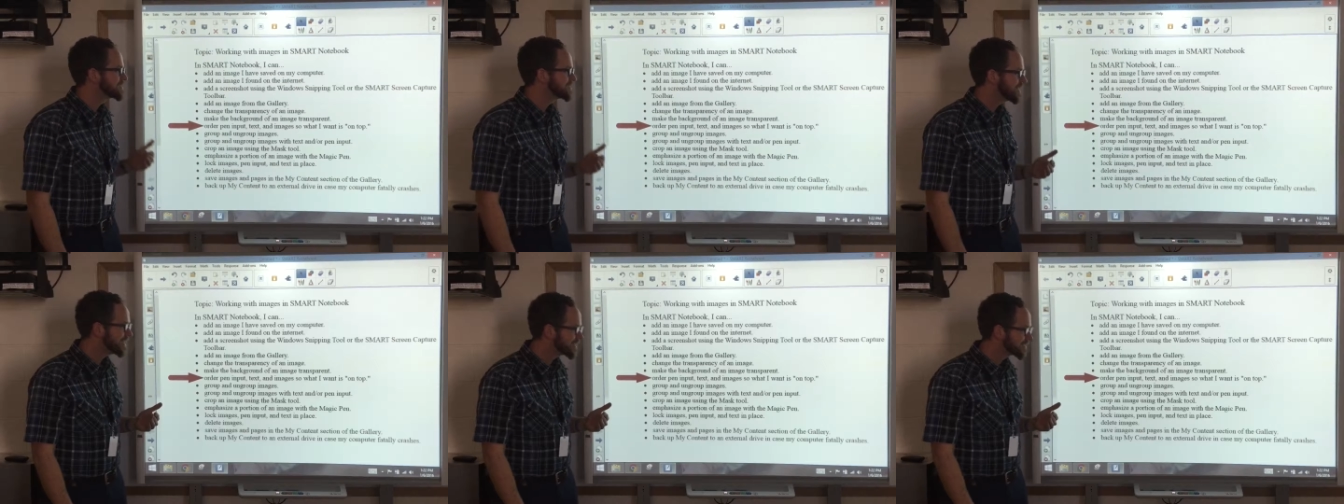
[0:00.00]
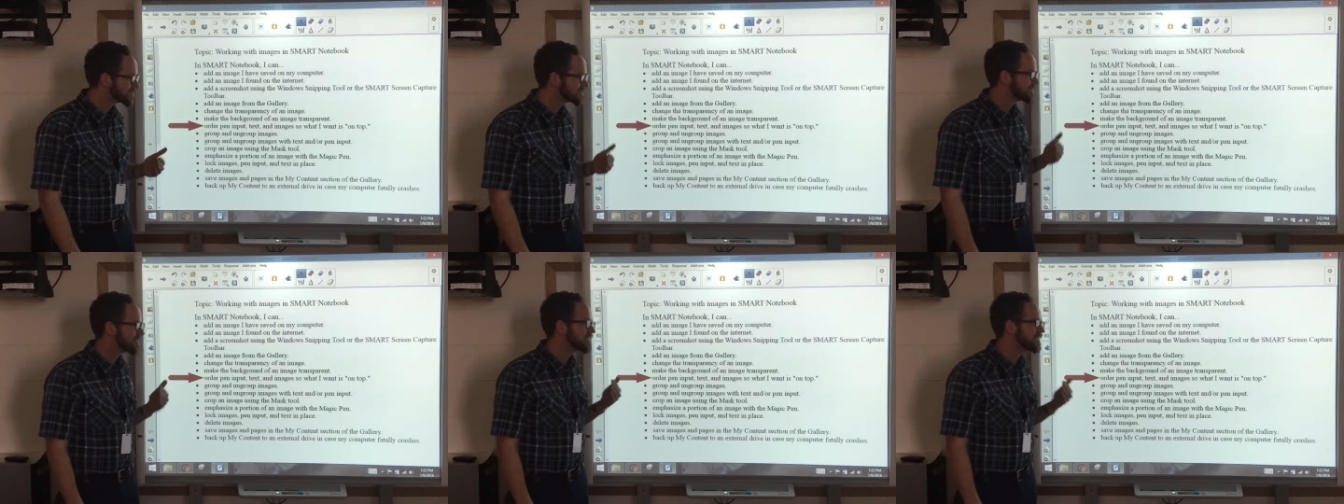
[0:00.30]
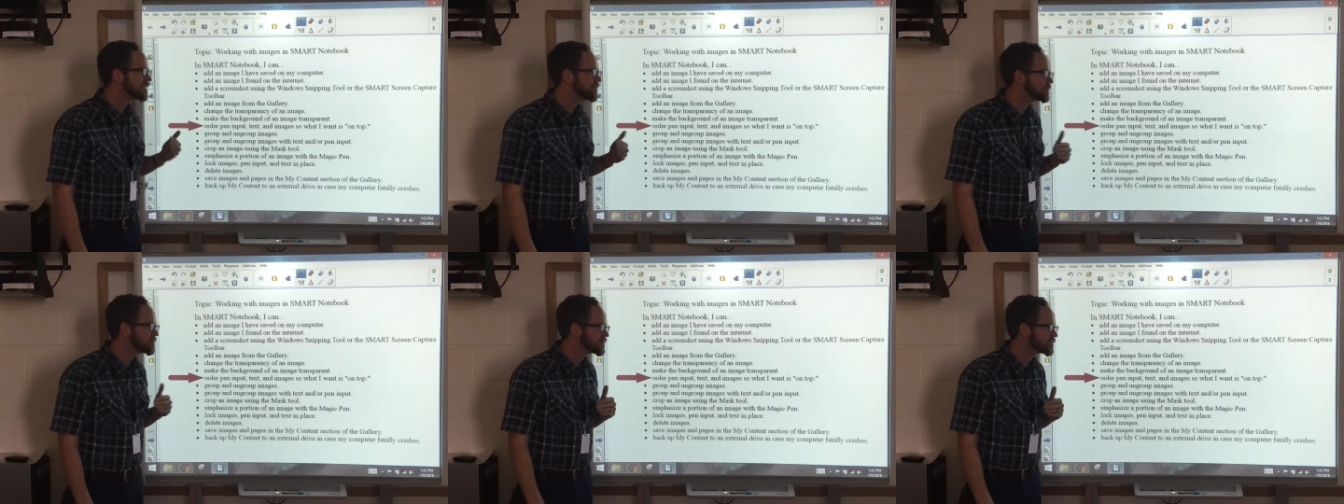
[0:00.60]
text,
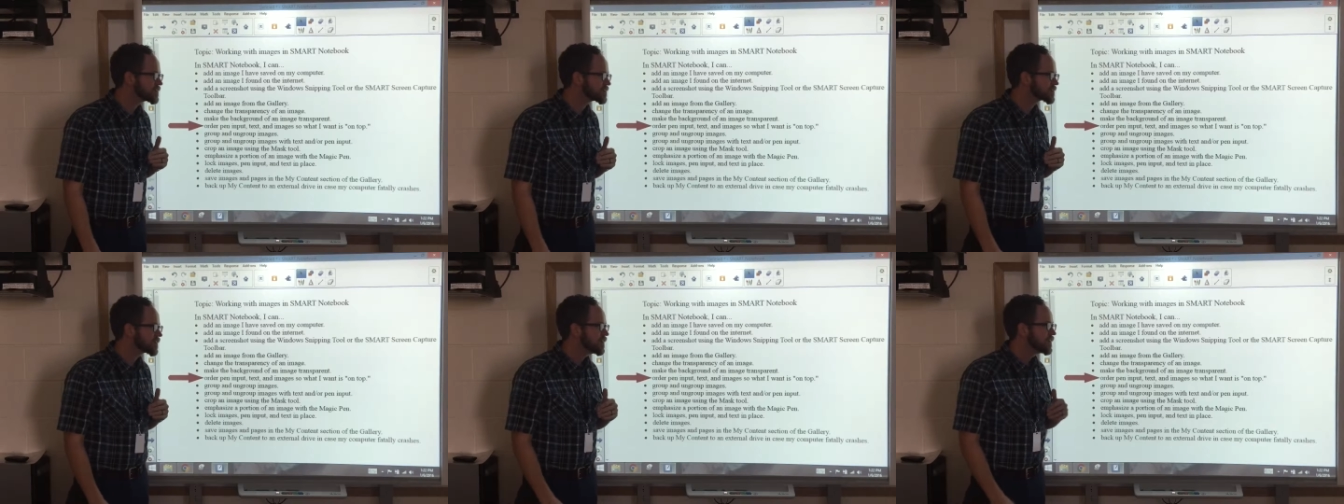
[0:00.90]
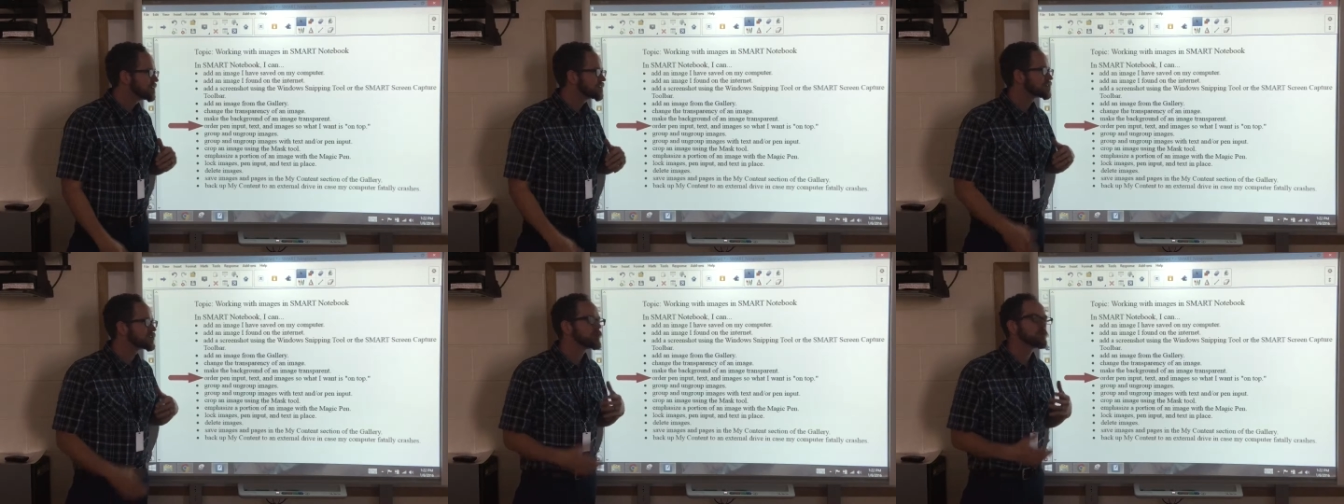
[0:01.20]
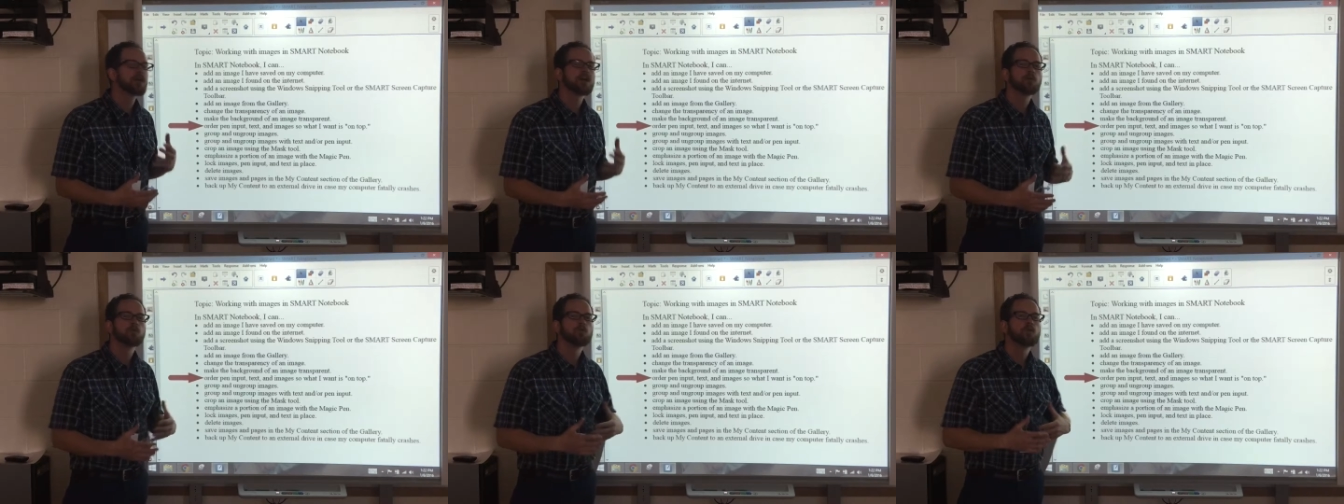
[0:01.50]
and images so
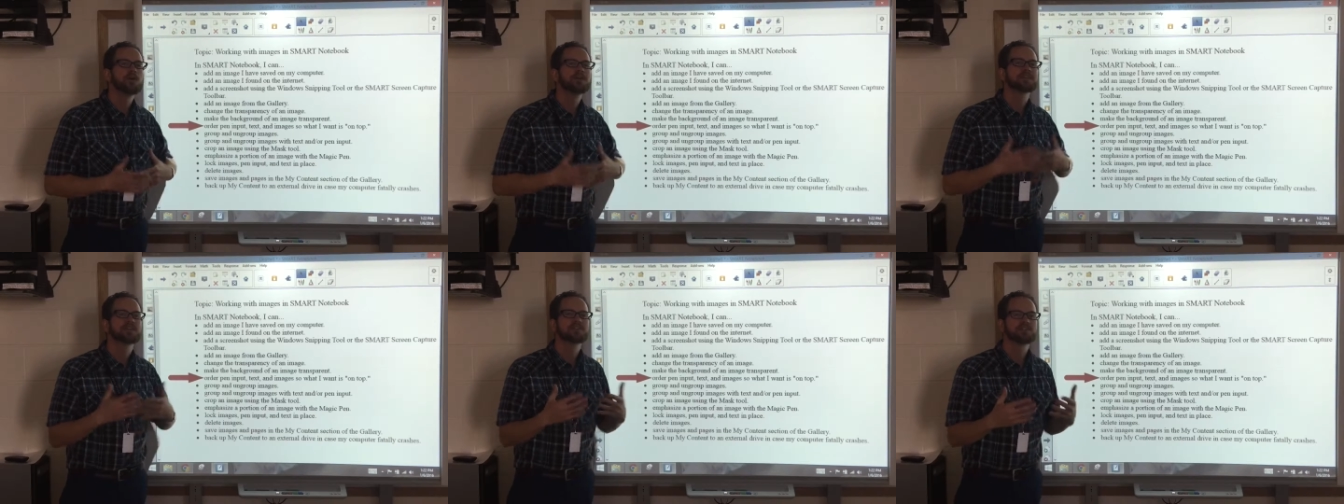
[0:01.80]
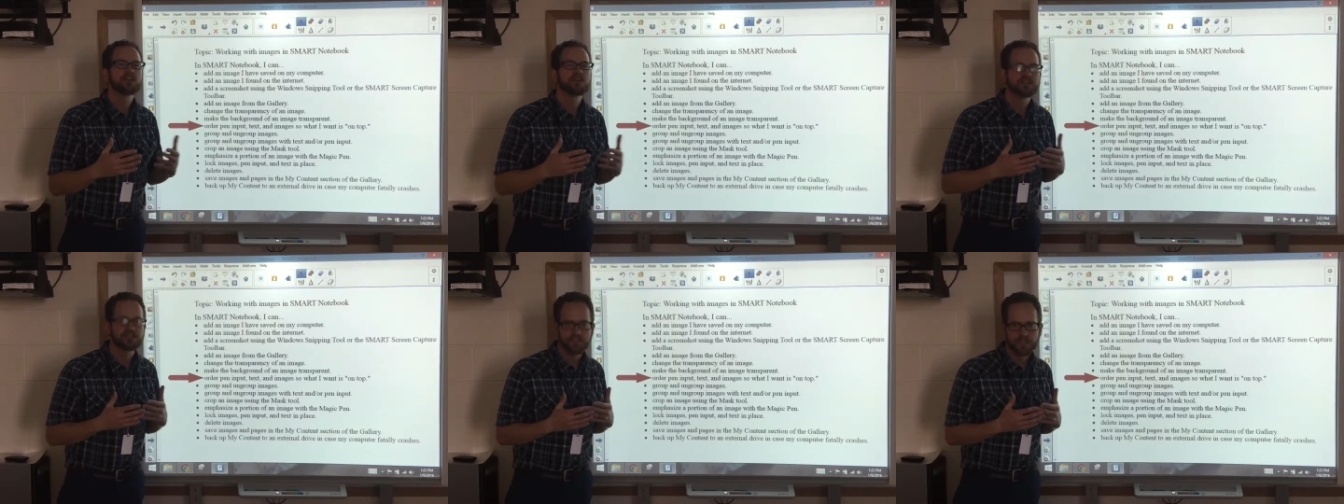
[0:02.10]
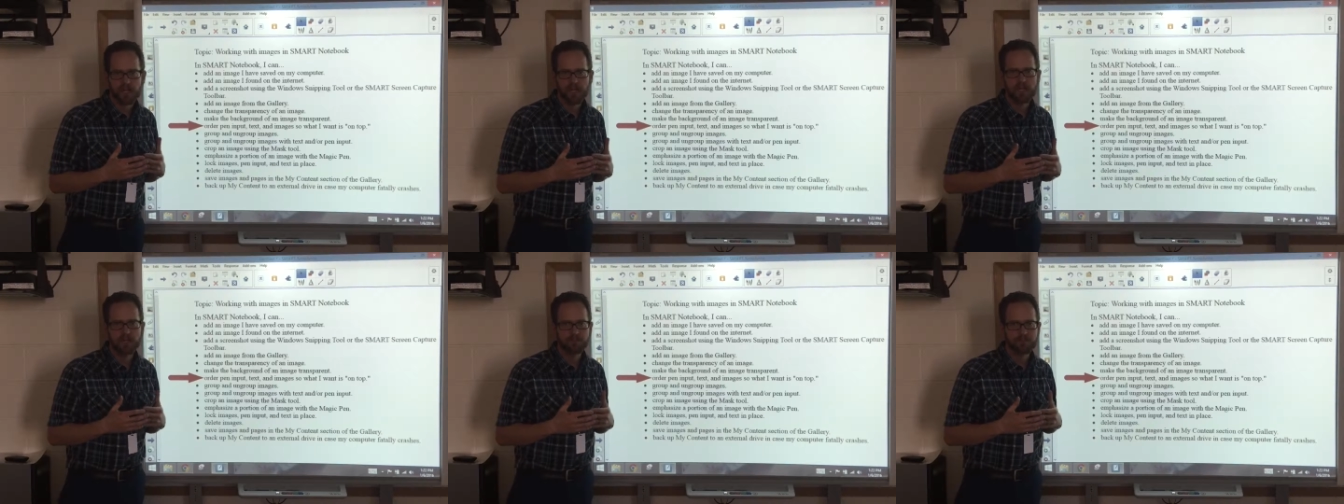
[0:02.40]
what I want is on
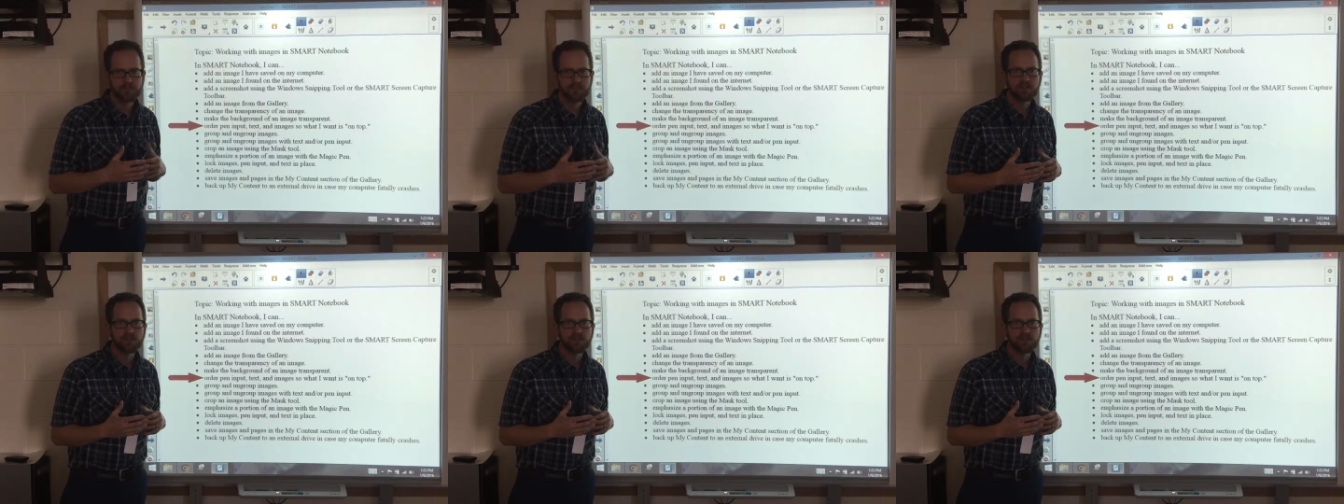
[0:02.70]
top.